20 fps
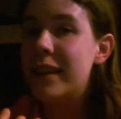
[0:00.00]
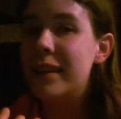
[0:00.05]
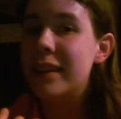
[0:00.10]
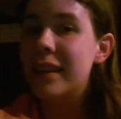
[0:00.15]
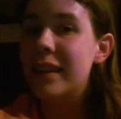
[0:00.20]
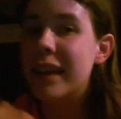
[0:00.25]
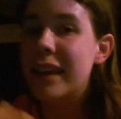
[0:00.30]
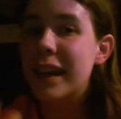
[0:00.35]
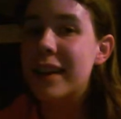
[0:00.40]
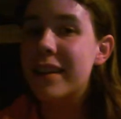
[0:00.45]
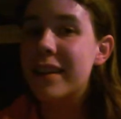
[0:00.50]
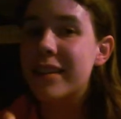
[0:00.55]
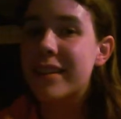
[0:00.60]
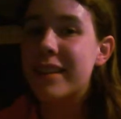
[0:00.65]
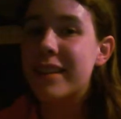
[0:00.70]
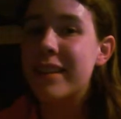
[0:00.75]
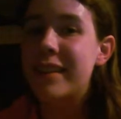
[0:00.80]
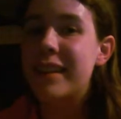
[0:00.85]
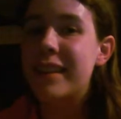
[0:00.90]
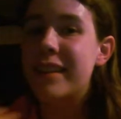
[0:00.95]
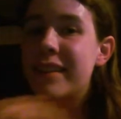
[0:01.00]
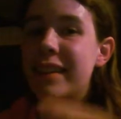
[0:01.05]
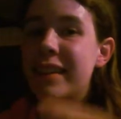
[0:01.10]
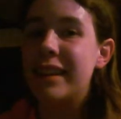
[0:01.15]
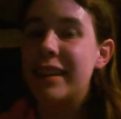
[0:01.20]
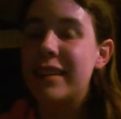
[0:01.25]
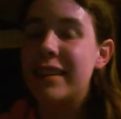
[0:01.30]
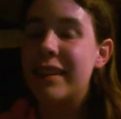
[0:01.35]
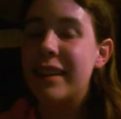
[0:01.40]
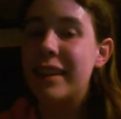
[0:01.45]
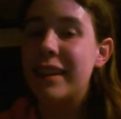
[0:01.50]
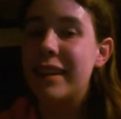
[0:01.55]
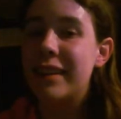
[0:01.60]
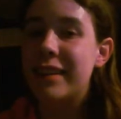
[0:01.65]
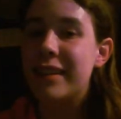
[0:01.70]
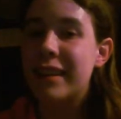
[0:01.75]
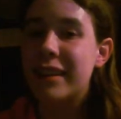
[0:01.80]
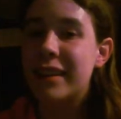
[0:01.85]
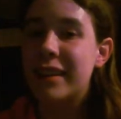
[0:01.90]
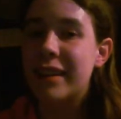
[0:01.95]
and characteristics in
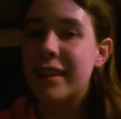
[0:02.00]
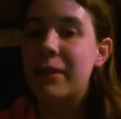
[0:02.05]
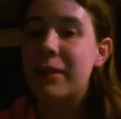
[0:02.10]
each other